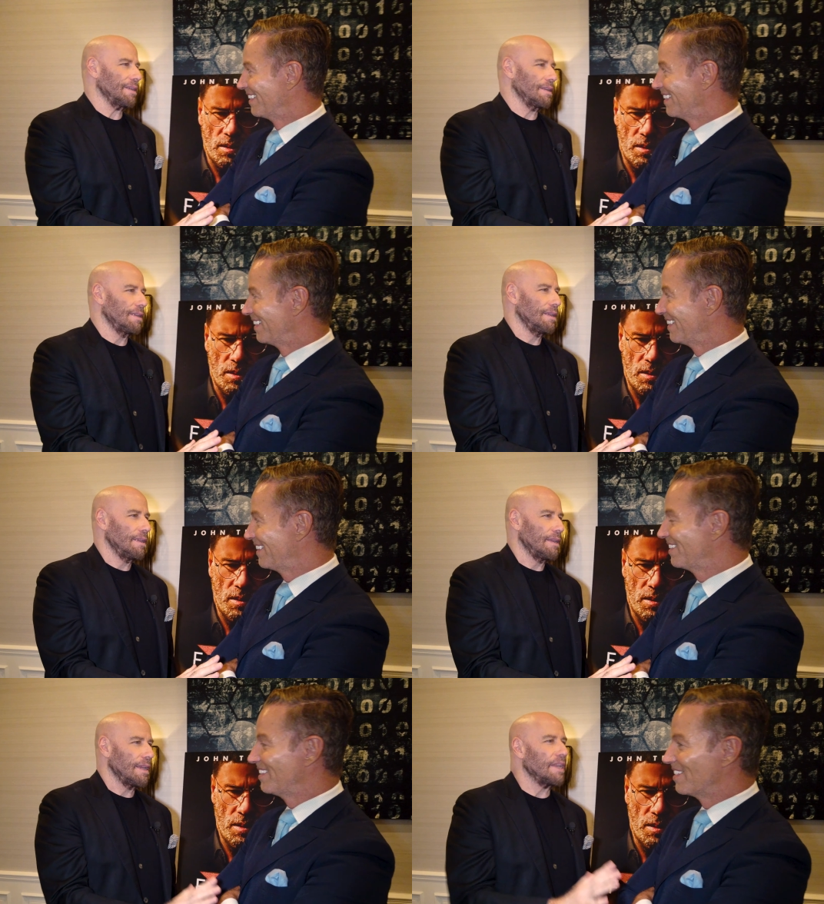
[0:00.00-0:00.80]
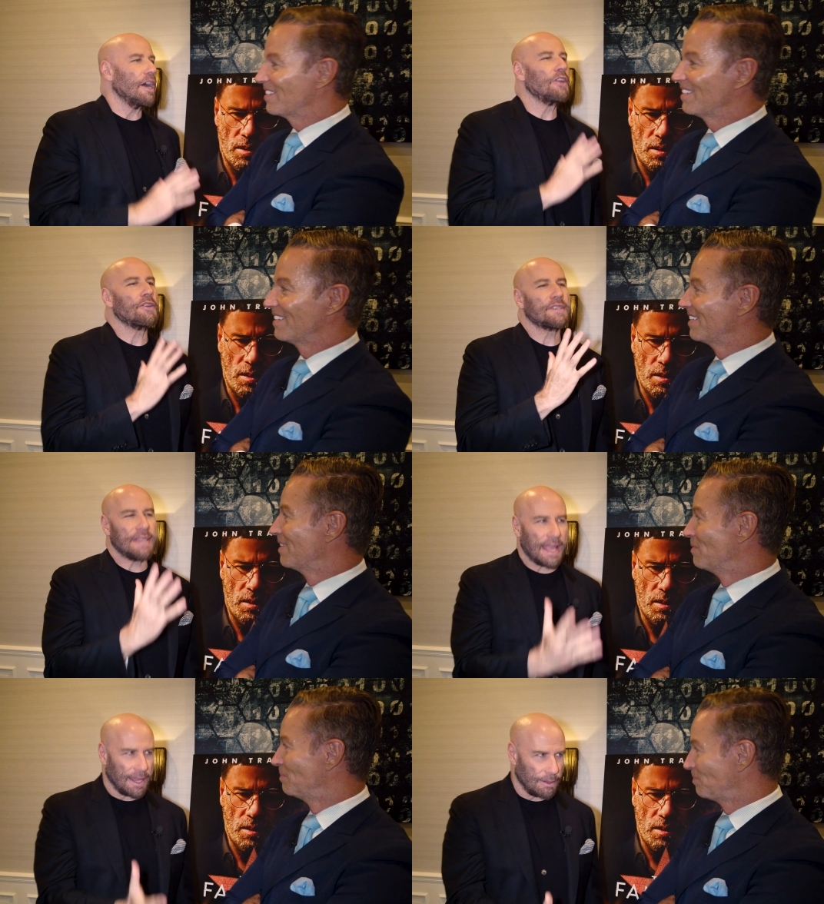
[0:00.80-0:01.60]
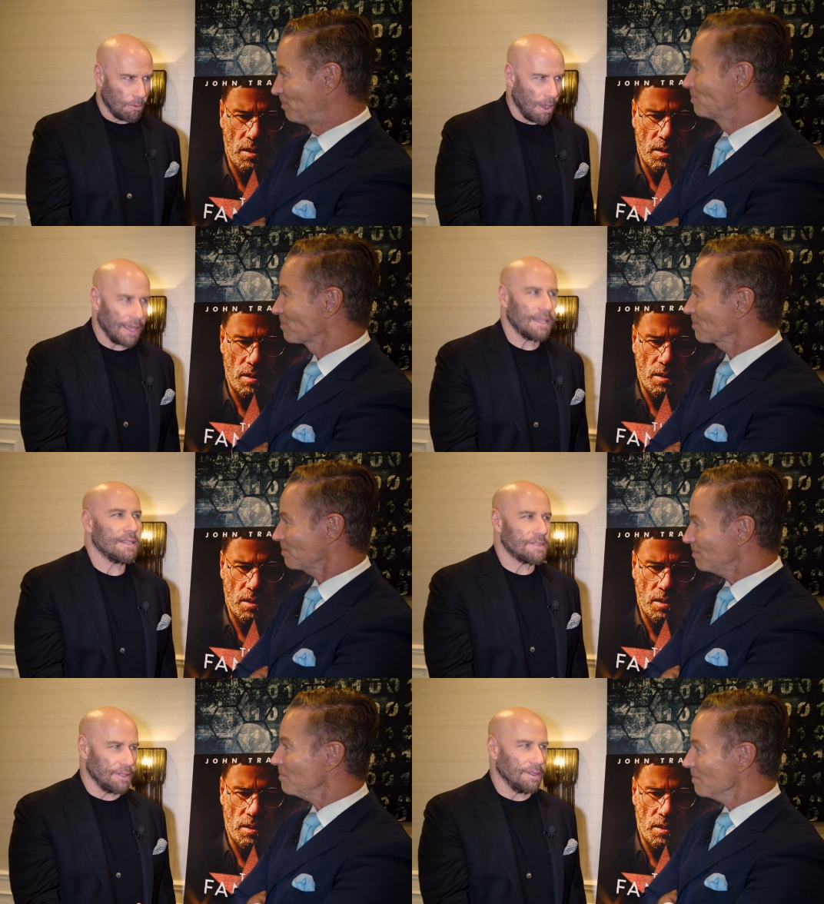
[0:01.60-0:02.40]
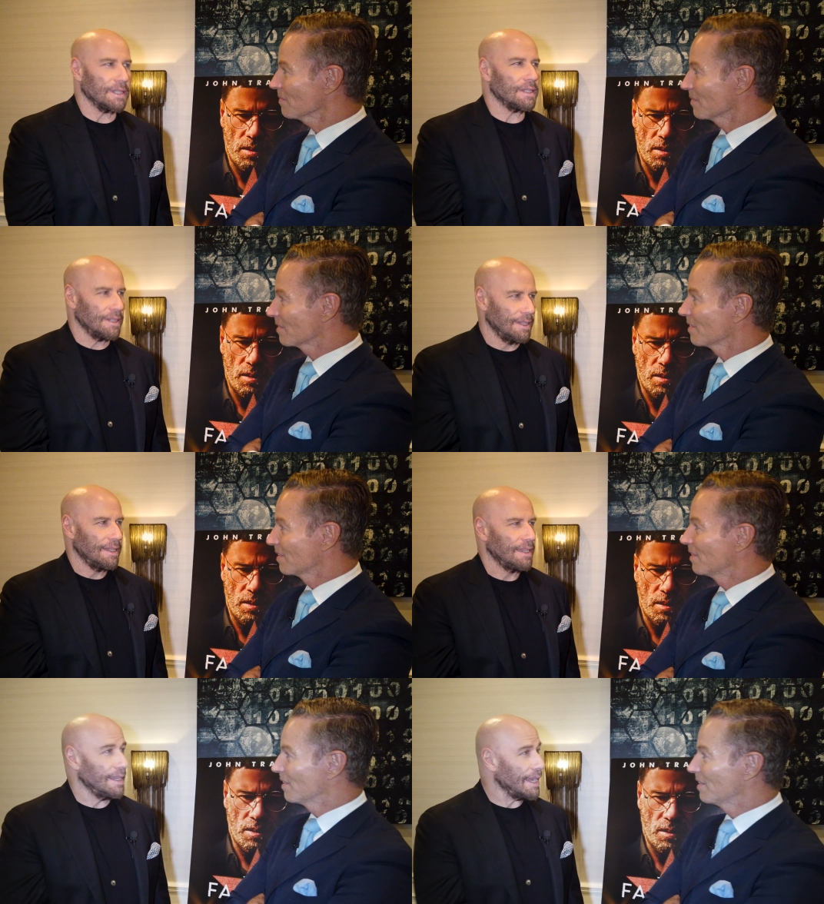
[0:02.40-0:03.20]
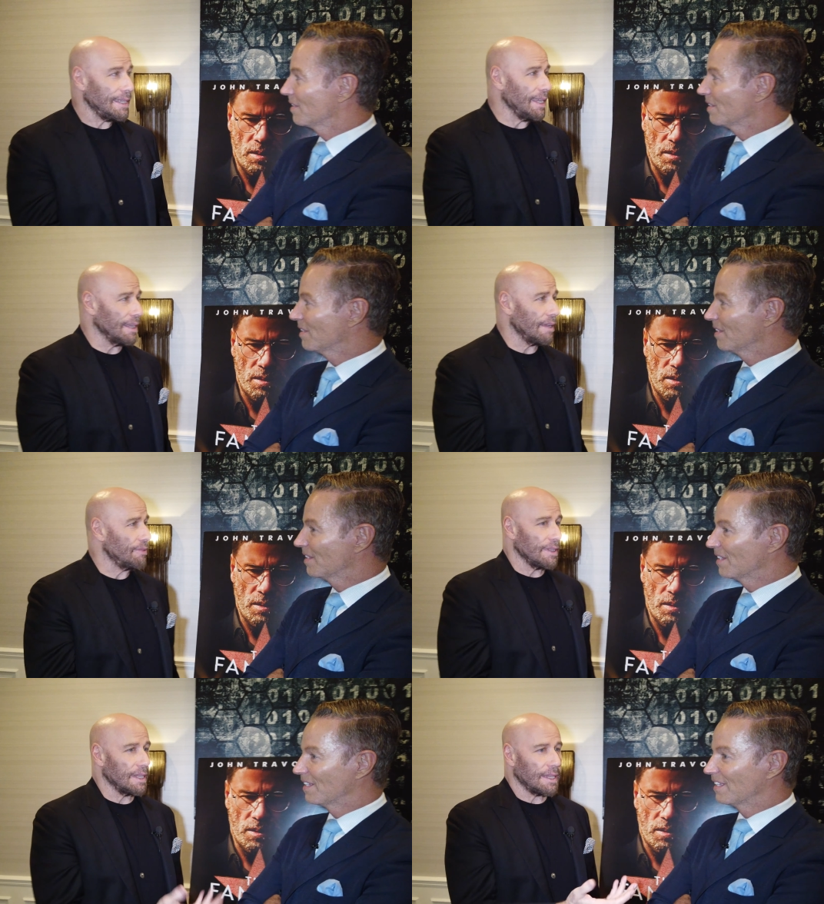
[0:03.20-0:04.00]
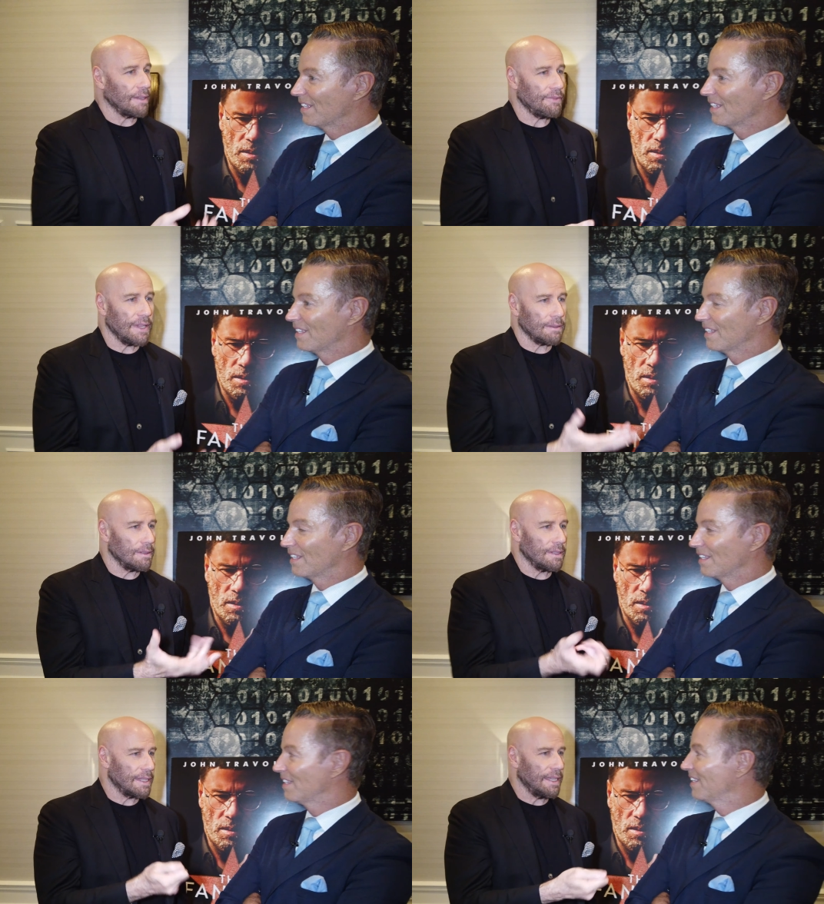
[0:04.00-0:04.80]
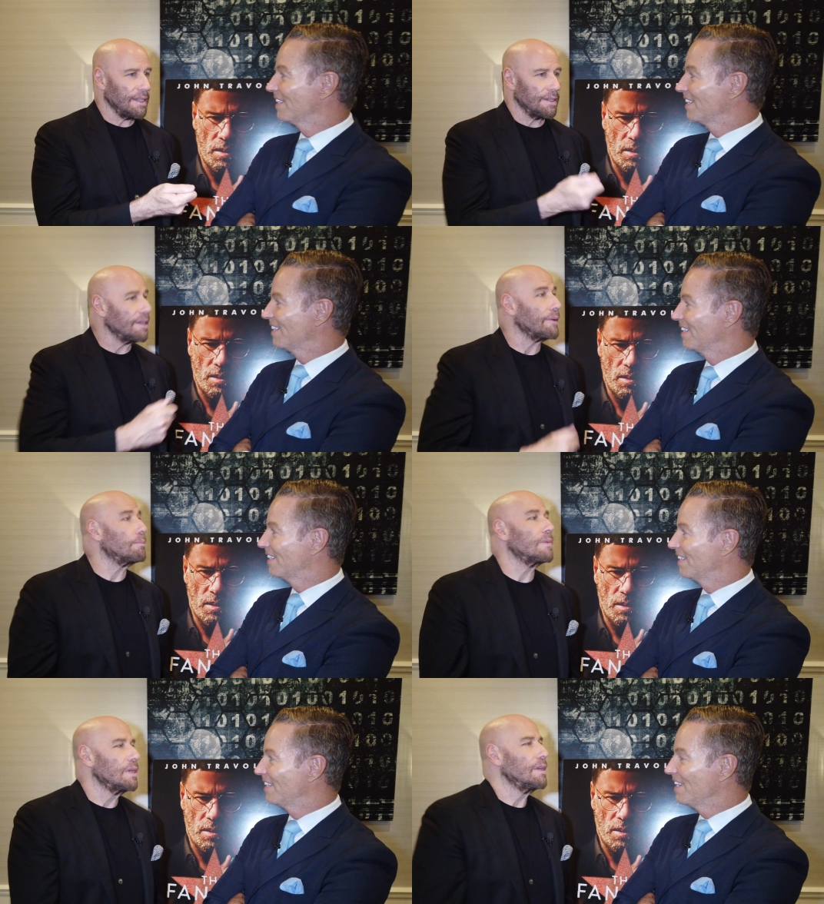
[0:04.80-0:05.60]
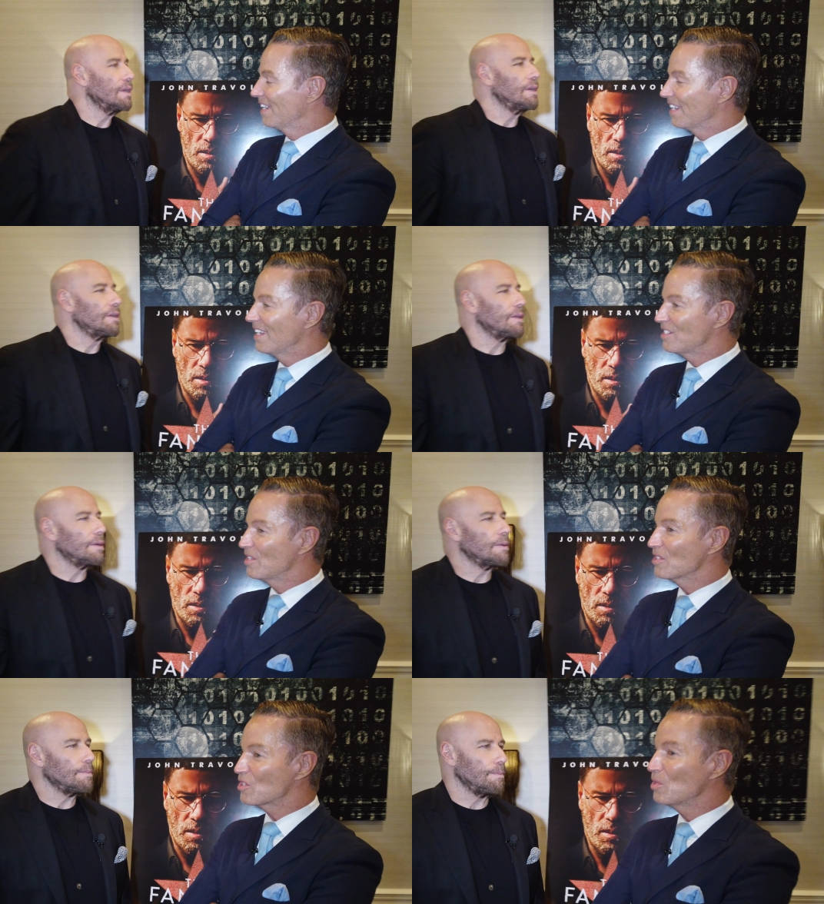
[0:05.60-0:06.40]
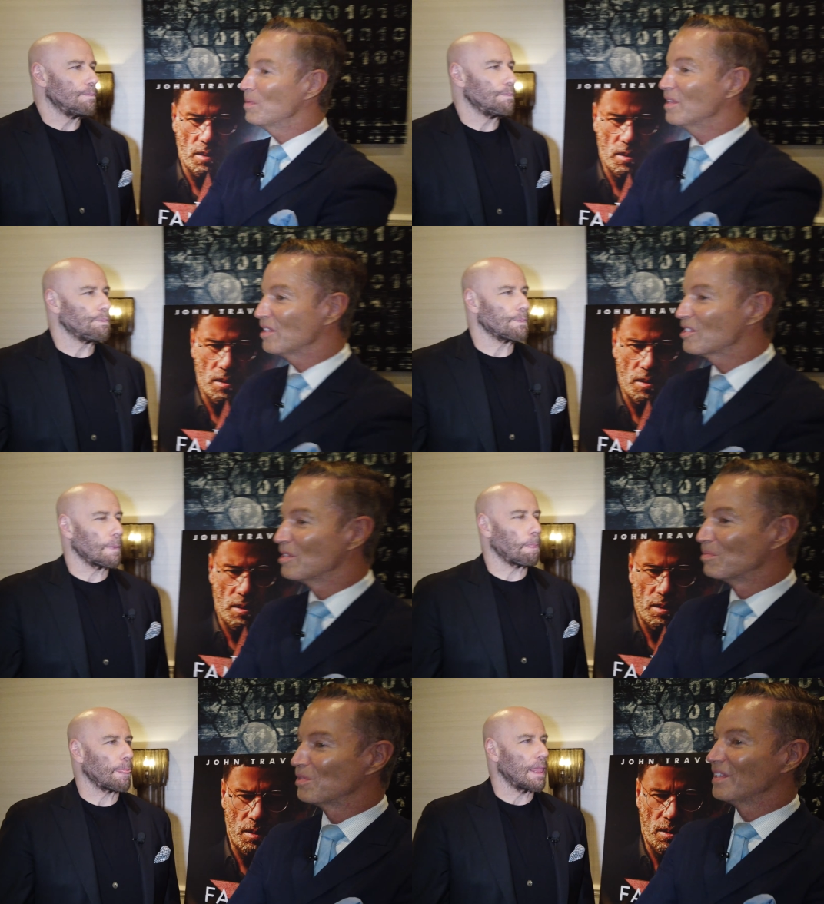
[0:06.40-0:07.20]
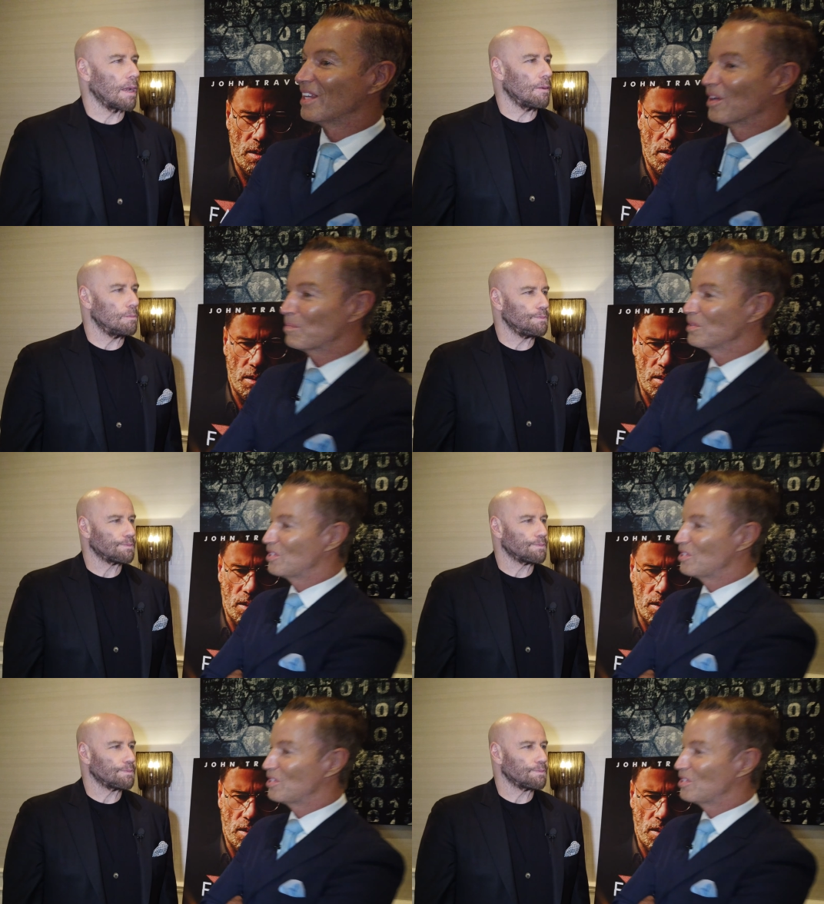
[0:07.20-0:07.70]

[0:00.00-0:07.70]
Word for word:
Speaker 1: it and understand why he's doing it. And I did. I felt like I found the key to him.
Speaker 2: He's done know? so many things in the movie that aren't